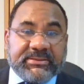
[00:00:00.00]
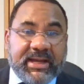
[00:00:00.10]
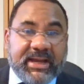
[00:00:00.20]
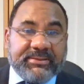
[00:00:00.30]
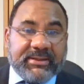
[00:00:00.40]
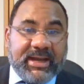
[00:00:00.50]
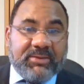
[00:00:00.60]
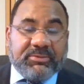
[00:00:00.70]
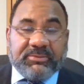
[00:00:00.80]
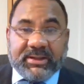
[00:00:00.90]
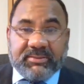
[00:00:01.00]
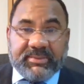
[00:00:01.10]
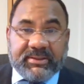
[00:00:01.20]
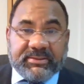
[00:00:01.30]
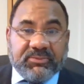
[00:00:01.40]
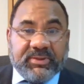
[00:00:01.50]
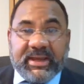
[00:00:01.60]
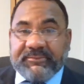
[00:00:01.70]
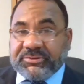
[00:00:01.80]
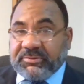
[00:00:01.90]
that I would recommend that we
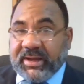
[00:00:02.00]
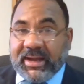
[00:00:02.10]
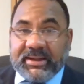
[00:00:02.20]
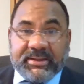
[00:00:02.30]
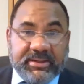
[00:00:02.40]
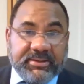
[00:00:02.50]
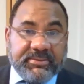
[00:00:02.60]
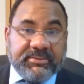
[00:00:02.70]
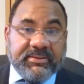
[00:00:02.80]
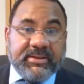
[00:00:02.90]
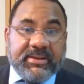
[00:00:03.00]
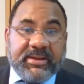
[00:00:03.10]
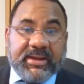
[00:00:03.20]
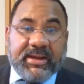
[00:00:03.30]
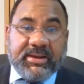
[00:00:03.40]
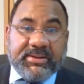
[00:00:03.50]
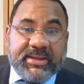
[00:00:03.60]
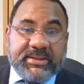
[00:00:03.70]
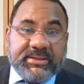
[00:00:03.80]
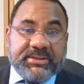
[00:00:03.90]
have tried here
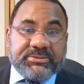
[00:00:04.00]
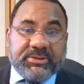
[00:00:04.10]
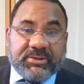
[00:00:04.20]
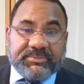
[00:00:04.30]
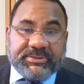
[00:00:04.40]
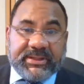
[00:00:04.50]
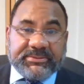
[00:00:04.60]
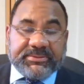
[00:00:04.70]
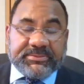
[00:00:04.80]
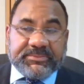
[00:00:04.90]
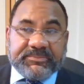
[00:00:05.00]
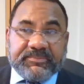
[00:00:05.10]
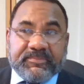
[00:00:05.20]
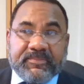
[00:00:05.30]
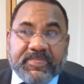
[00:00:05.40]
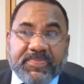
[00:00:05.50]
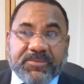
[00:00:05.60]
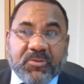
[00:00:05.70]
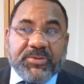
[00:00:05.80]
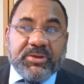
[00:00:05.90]
in these circumstances.
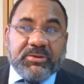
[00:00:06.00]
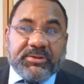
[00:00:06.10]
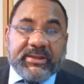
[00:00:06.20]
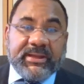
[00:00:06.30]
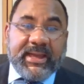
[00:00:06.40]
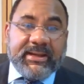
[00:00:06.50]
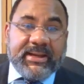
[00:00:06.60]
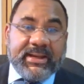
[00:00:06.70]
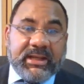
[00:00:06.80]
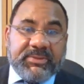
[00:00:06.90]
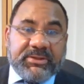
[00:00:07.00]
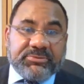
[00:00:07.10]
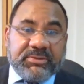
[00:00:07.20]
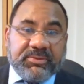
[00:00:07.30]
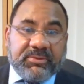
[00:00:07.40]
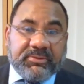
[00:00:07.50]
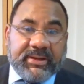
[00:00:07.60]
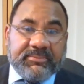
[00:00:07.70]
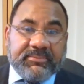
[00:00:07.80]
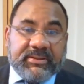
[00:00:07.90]
When you're looking at an elementary
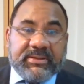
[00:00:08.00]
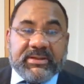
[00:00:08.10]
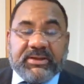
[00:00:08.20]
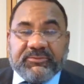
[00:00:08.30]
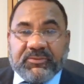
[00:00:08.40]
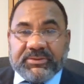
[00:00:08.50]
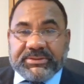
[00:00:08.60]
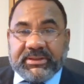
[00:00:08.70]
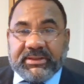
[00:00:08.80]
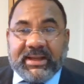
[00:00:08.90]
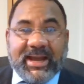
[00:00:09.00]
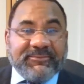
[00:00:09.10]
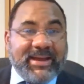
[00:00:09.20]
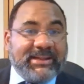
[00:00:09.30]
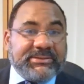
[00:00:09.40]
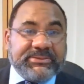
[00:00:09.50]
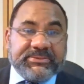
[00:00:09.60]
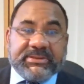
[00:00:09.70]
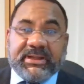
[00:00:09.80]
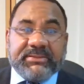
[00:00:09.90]
program, unfortunately, I've had to
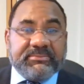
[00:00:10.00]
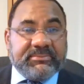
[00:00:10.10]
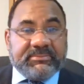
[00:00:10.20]
cut